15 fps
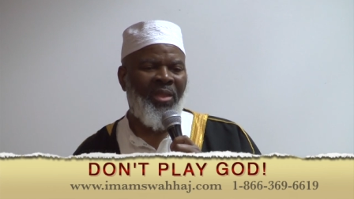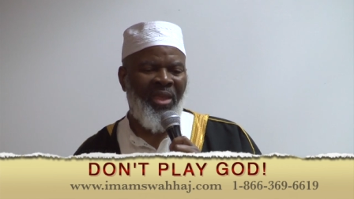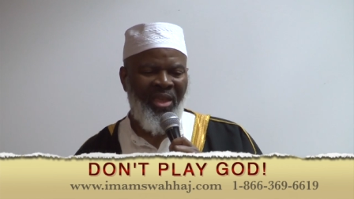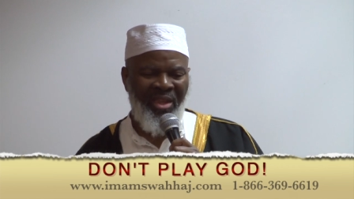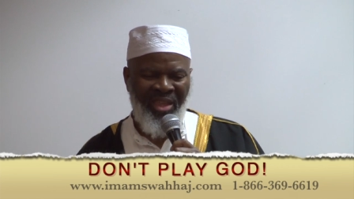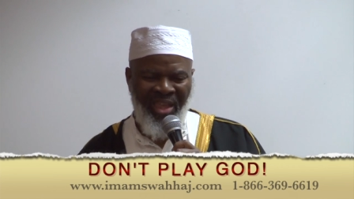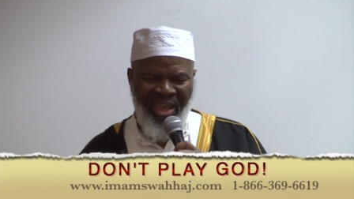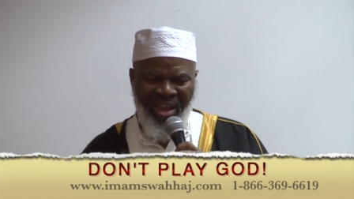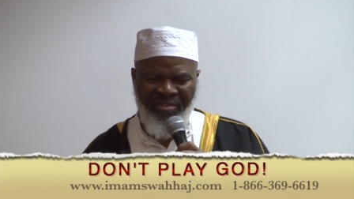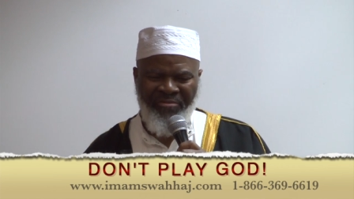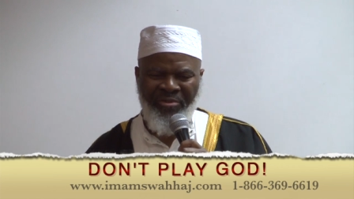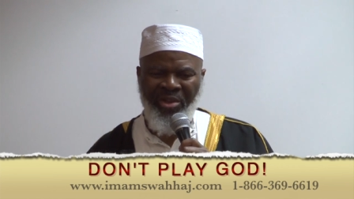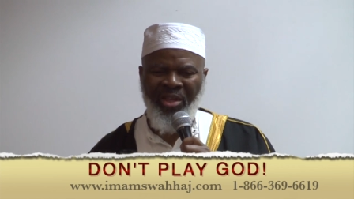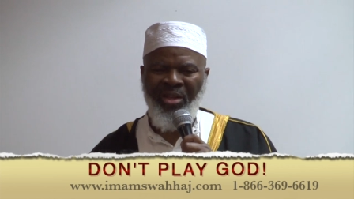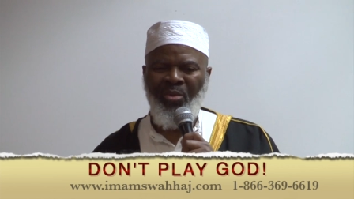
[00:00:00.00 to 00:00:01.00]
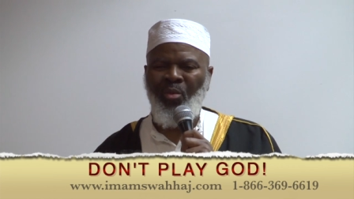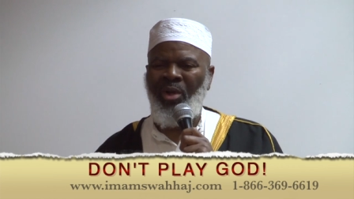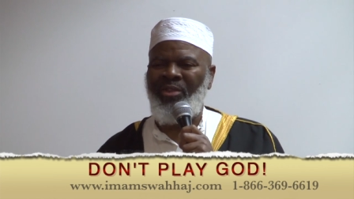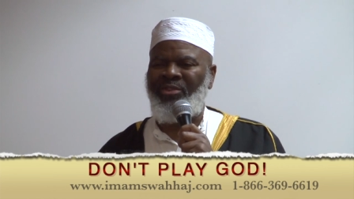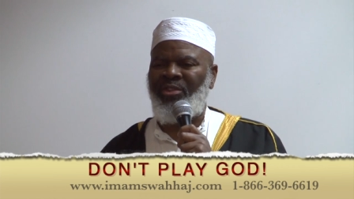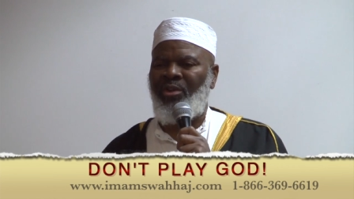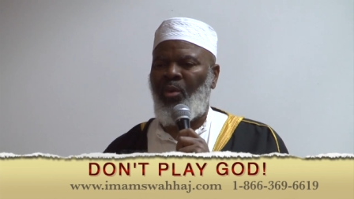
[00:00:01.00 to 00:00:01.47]
And every
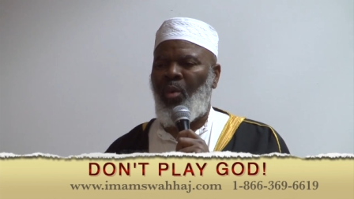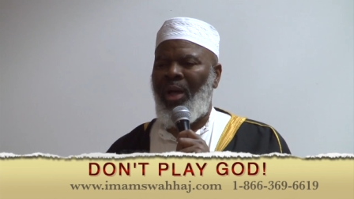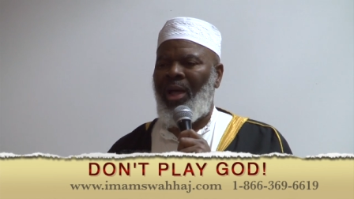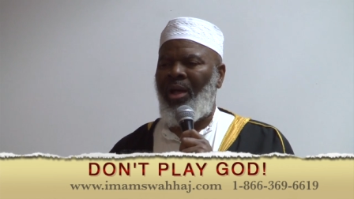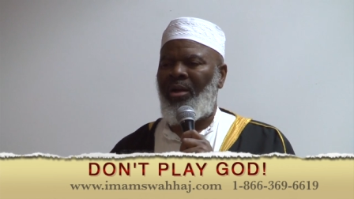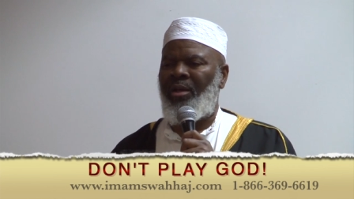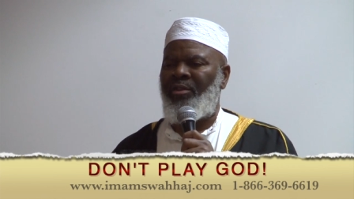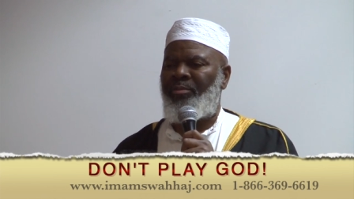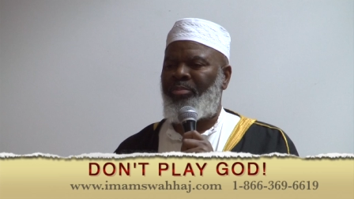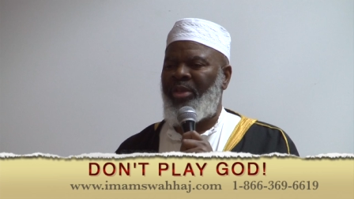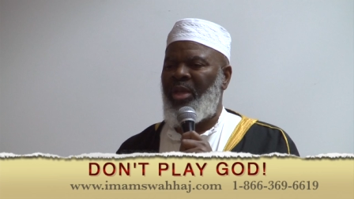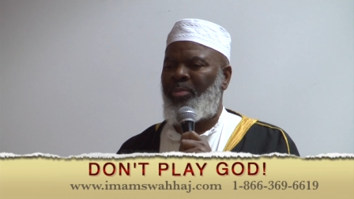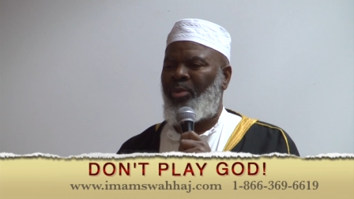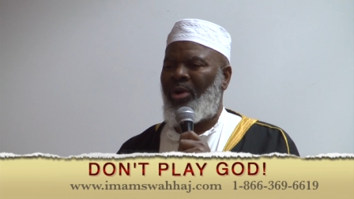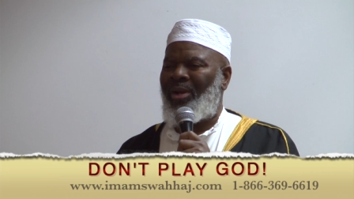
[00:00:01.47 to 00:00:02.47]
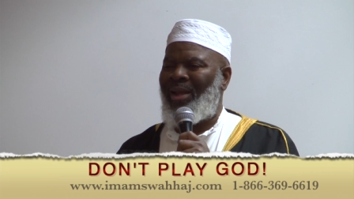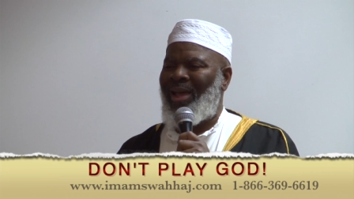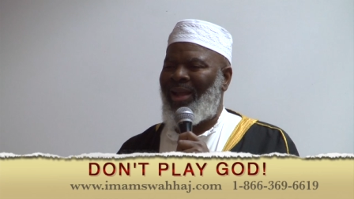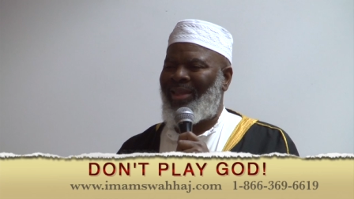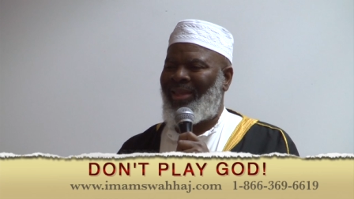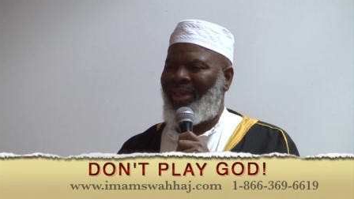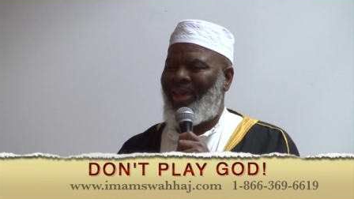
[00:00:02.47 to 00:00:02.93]
once in a while, if people are
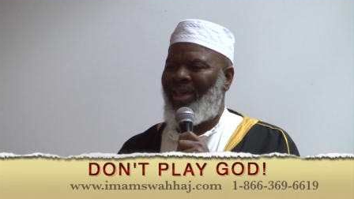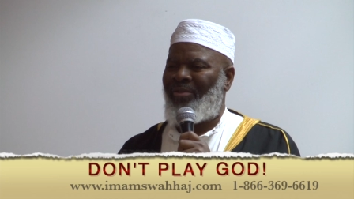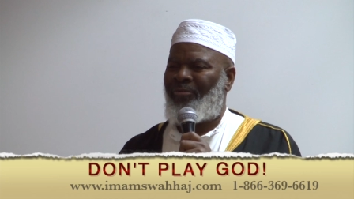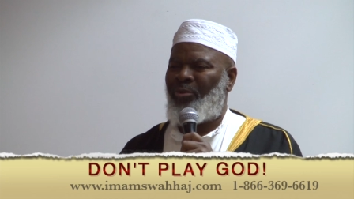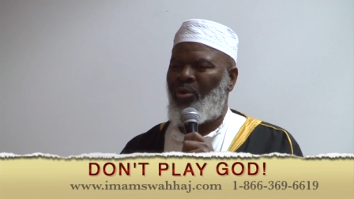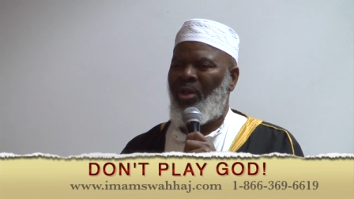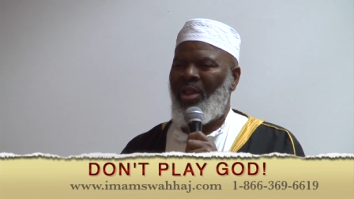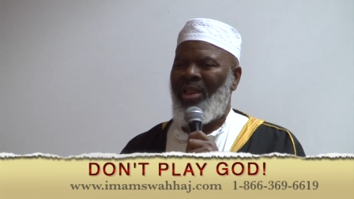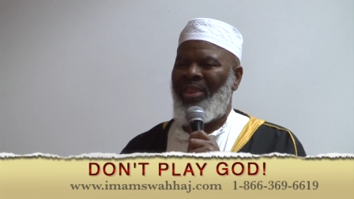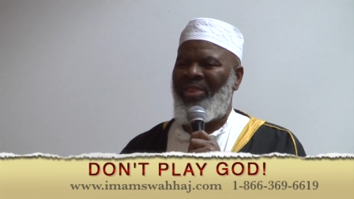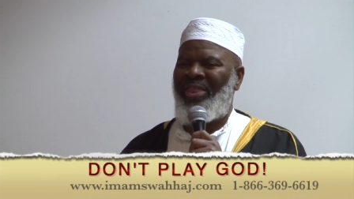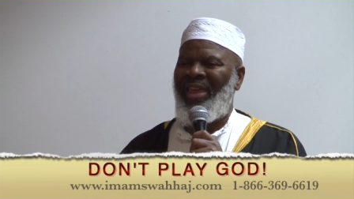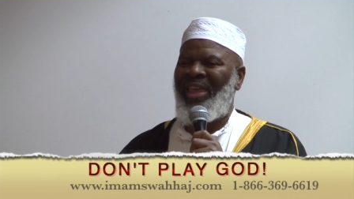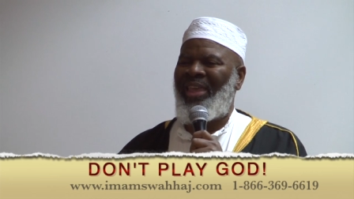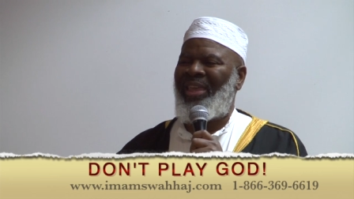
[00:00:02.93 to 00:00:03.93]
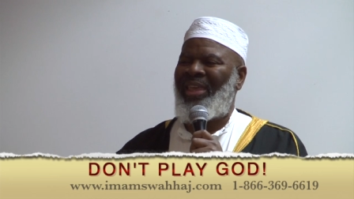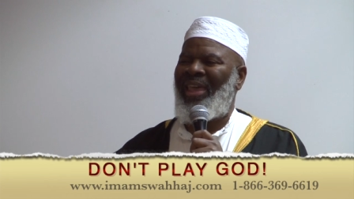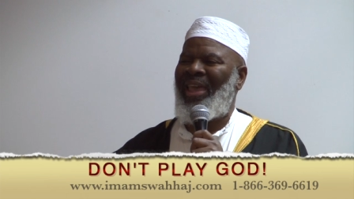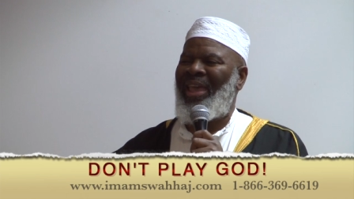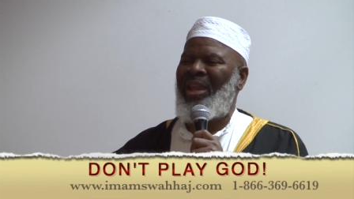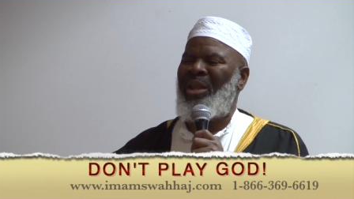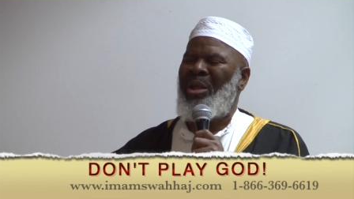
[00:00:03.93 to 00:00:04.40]
not careful, they
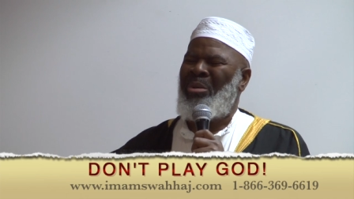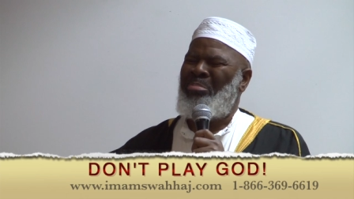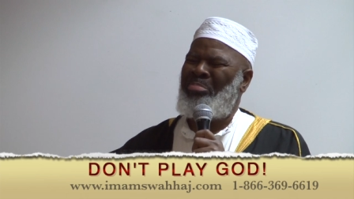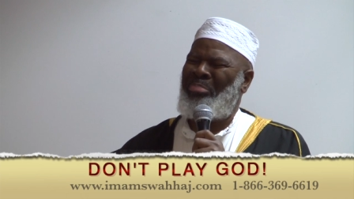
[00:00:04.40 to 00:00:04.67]
can